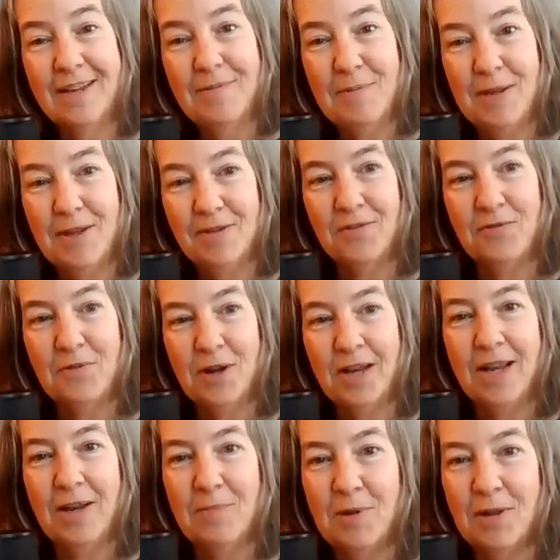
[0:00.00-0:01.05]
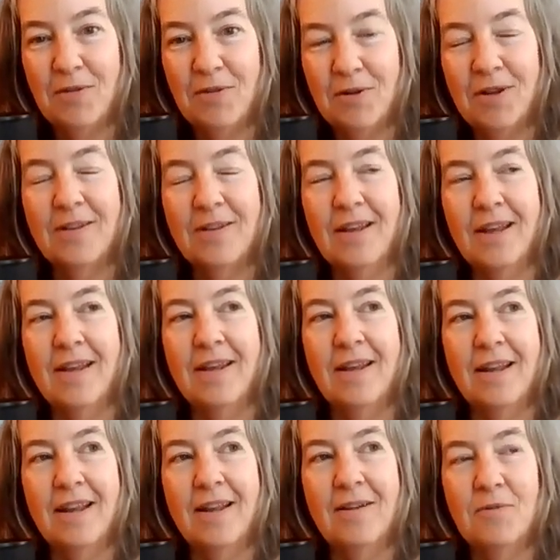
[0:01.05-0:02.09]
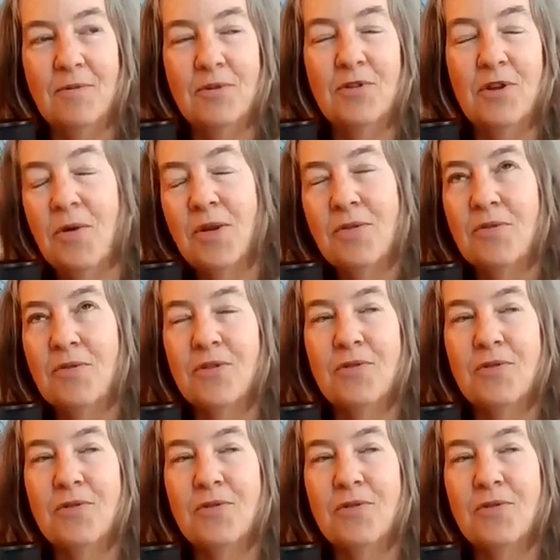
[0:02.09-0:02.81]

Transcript: because of what he'd been through and was going through.